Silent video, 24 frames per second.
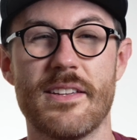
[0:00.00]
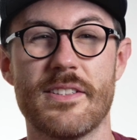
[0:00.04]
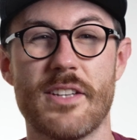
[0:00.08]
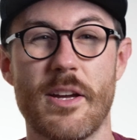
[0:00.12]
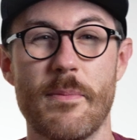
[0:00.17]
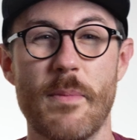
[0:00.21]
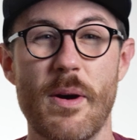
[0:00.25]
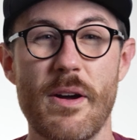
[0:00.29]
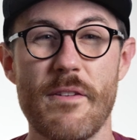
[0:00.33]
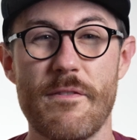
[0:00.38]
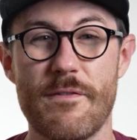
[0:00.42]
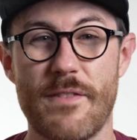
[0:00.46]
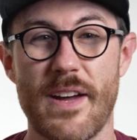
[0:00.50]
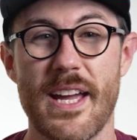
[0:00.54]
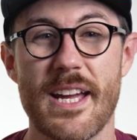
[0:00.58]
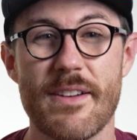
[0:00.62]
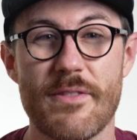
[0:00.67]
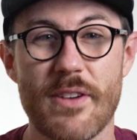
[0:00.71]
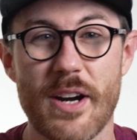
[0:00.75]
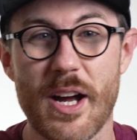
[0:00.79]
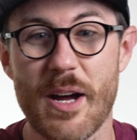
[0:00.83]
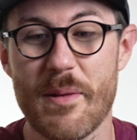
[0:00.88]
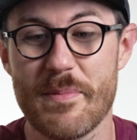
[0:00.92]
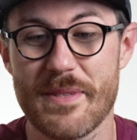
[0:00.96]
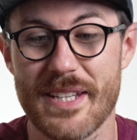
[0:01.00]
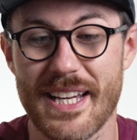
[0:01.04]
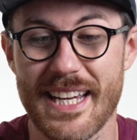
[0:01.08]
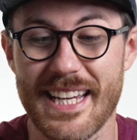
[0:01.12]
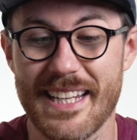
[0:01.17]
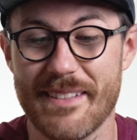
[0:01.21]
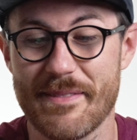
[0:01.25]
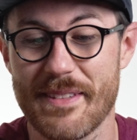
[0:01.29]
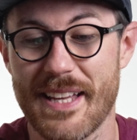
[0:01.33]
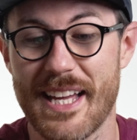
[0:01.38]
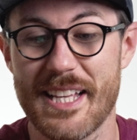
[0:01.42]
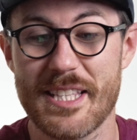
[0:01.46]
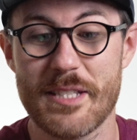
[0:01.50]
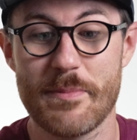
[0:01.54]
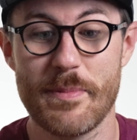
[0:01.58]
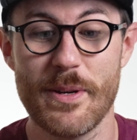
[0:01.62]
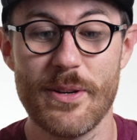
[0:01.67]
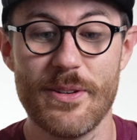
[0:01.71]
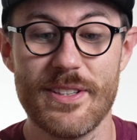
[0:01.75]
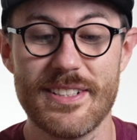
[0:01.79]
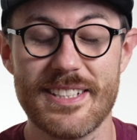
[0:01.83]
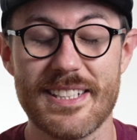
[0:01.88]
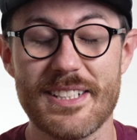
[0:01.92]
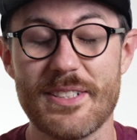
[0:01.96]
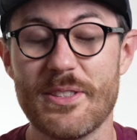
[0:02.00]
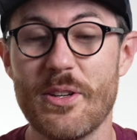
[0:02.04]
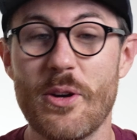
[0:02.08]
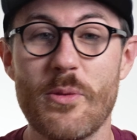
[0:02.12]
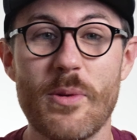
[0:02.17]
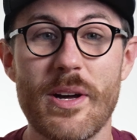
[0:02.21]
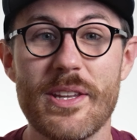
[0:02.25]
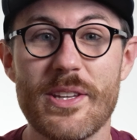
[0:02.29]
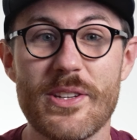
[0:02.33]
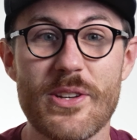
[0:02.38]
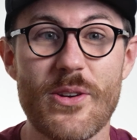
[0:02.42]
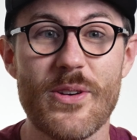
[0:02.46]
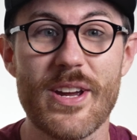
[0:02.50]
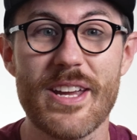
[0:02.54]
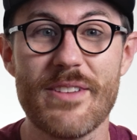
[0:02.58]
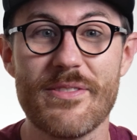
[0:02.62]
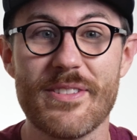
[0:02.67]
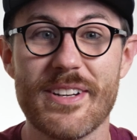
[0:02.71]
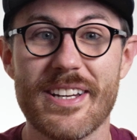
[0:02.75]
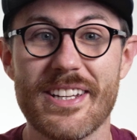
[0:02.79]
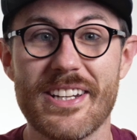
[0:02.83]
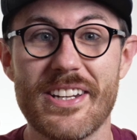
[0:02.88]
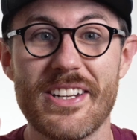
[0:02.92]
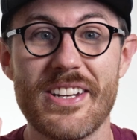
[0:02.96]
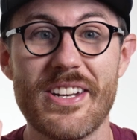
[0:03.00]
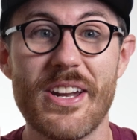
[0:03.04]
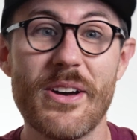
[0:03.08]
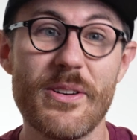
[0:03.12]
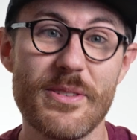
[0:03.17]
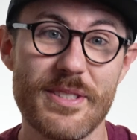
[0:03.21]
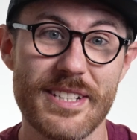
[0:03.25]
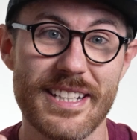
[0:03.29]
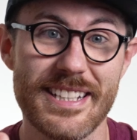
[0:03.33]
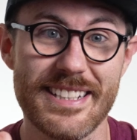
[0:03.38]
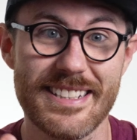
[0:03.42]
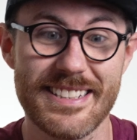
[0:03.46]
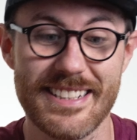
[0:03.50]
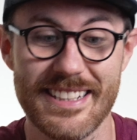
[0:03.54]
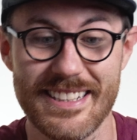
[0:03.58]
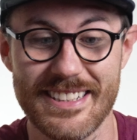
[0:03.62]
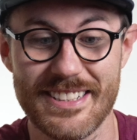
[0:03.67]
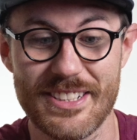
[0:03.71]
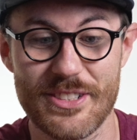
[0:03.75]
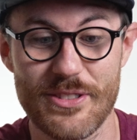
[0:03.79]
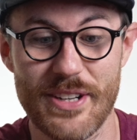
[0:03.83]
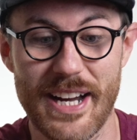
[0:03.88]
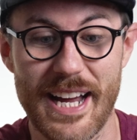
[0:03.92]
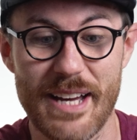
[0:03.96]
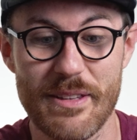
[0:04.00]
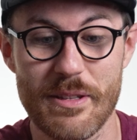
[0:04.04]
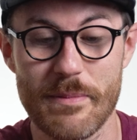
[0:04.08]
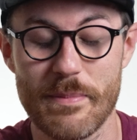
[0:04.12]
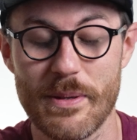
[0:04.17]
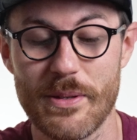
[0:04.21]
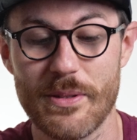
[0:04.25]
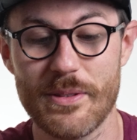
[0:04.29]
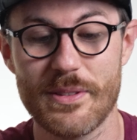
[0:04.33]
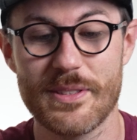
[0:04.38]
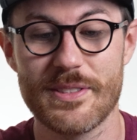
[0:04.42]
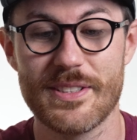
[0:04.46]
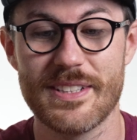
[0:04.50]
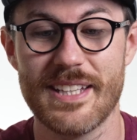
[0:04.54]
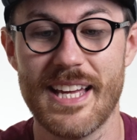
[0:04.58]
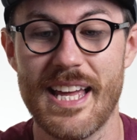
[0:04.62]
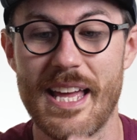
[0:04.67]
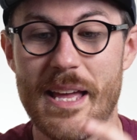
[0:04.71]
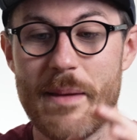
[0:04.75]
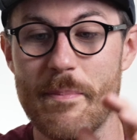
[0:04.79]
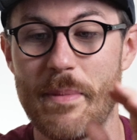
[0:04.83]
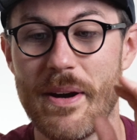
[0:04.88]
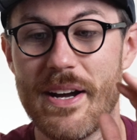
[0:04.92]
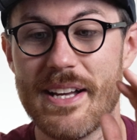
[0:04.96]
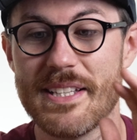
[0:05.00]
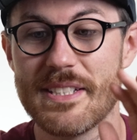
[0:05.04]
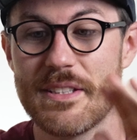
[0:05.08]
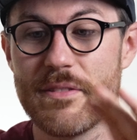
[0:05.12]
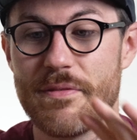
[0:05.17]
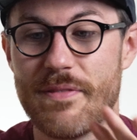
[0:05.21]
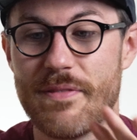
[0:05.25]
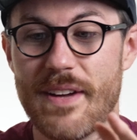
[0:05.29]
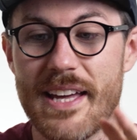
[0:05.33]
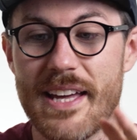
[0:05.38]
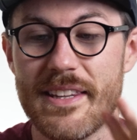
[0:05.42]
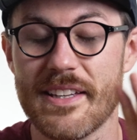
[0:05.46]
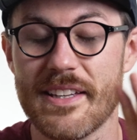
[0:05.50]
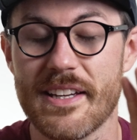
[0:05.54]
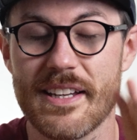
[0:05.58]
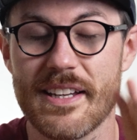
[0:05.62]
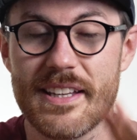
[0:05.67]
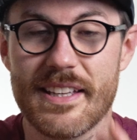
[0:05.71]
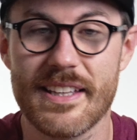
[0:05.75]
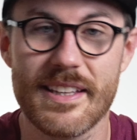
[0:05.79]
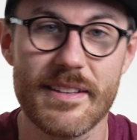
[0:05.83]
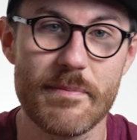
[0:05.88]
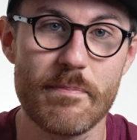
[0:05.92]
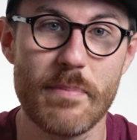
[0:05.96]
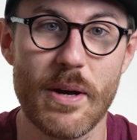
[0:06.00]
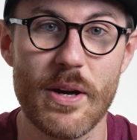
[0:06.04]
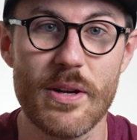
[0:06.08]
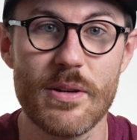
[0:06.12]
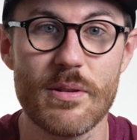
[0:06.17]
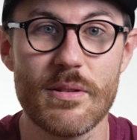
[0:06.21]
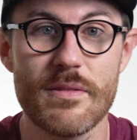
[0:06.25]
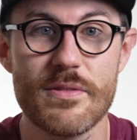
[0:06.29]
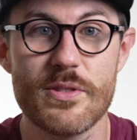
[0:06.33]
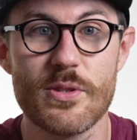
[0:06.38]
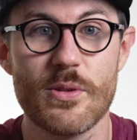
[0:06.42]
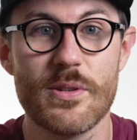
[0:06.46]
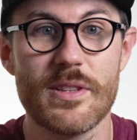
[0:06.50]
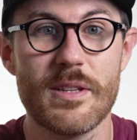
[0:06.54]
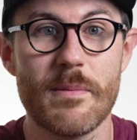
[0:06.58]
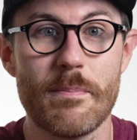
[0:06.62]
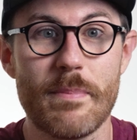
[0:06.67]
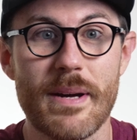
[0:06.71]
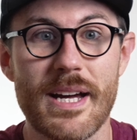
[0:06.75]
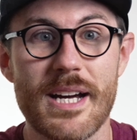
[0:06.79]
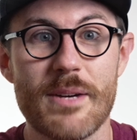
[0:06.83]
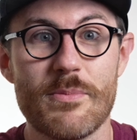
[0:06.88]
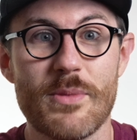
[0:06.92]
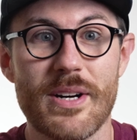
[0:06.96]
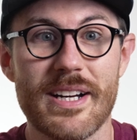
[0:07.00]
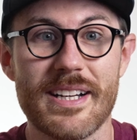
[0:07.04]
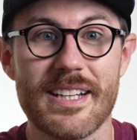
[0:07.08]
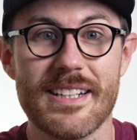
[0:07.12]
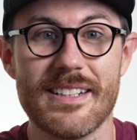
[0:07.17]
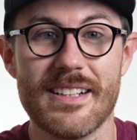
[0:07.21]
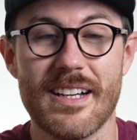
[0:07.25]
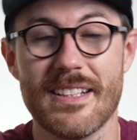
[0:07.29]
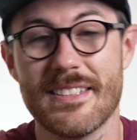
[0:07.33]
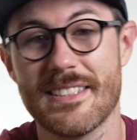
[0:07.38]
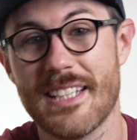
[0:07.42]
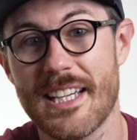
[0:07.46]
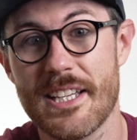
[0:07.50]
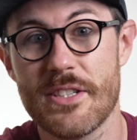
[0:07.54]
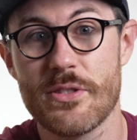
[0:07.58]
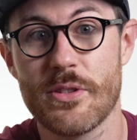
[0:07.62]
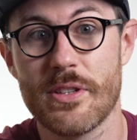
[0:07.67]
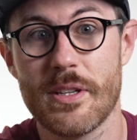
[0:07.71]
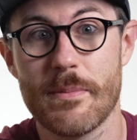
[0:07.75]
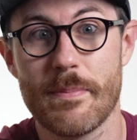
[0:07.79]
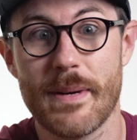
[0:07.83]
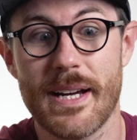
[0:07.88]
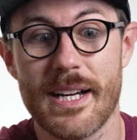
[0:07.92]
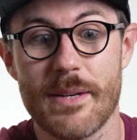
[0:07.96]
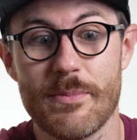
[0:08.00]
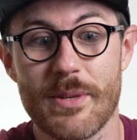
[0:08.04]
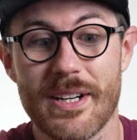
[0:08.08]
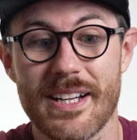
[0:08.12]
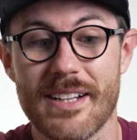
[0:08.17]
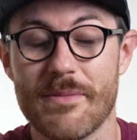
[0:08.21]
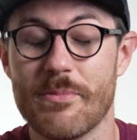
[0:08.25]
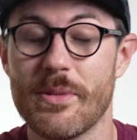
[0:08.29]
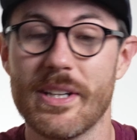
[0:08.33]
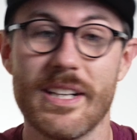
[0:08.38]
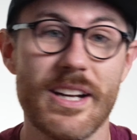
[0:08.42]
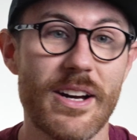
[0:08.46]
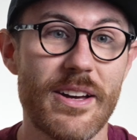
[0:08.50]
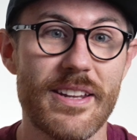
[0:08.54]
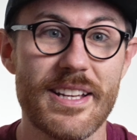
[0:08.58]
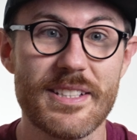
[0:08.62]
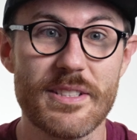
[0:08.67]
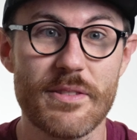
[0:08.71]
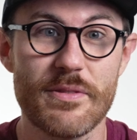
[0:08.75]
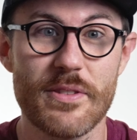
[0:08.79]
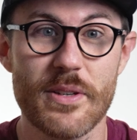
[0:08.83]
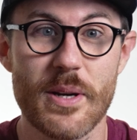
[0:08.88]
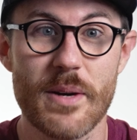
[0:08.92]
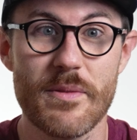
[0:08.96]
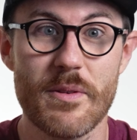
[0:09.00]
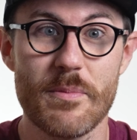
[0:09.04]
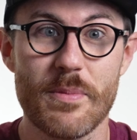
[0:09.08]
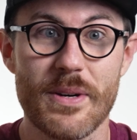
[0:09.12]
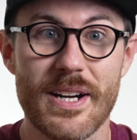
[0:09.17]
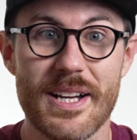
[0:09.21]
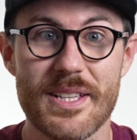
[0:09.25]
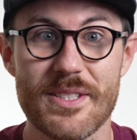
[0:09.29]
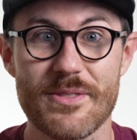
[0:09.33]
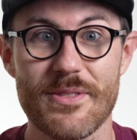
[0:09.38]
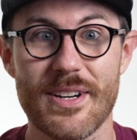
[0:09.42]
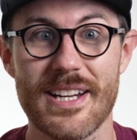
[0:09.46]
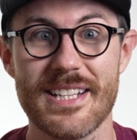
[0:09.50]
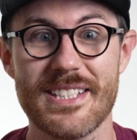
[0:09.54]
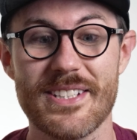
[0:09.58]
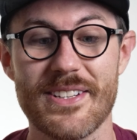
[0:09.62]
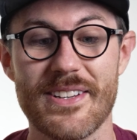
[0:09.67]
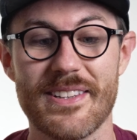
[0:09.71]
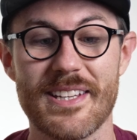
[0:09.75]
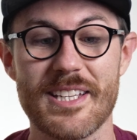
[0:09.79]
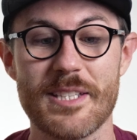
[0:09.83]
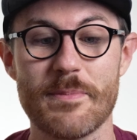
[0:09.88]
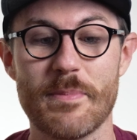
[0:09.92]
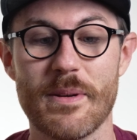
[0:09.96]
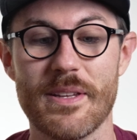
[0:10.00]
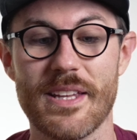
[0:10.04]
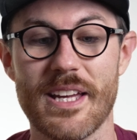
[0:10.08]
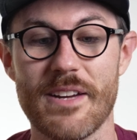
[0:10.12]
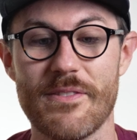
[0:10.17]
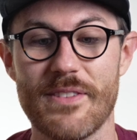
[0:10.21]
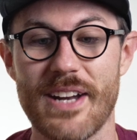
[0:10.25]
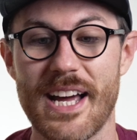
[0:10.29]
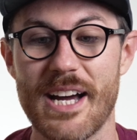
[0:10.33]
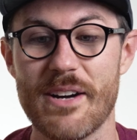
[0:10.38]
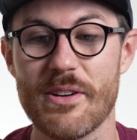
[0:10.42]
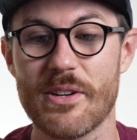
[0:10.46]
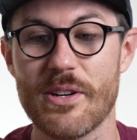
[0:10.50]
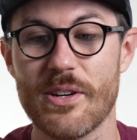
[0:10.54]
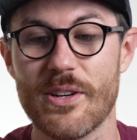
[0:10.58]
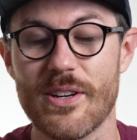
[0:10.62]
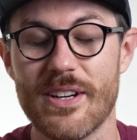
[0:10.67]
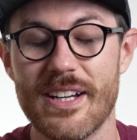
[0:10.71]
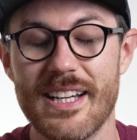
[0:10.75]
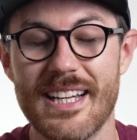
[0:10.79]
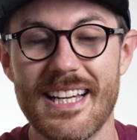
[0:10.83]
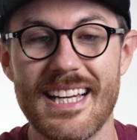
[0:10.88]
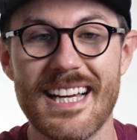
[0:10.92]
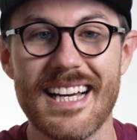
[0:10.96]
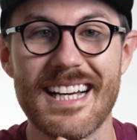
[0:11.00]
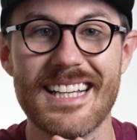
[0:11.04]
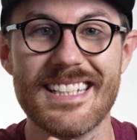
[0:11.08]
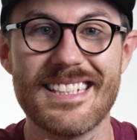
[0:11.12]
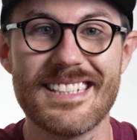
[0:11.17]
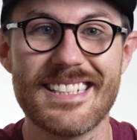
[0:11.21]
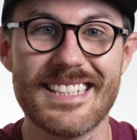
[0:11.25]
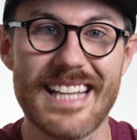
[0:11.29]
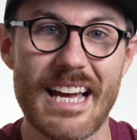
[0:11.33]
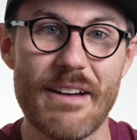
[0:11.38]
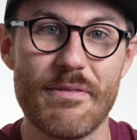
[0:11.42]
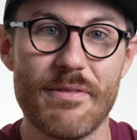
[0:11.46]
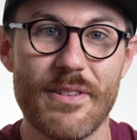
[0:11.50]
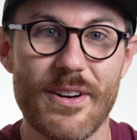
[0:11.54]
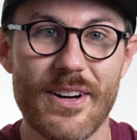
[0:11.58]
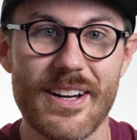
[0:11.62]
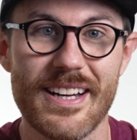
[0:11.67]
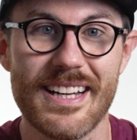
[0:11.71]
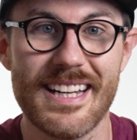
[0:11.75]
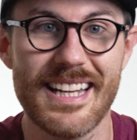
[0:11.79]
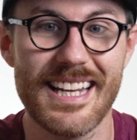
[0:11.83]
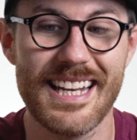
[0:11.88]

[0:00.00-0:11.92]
So my favorite update, and to be honest, it's not one that you're even gonna notice straight out the box, but it's the fact that Polar have joined the bandwagon. I say join the bandwagon, we know there's a few other brands already doing this, but they've now got a Sapphire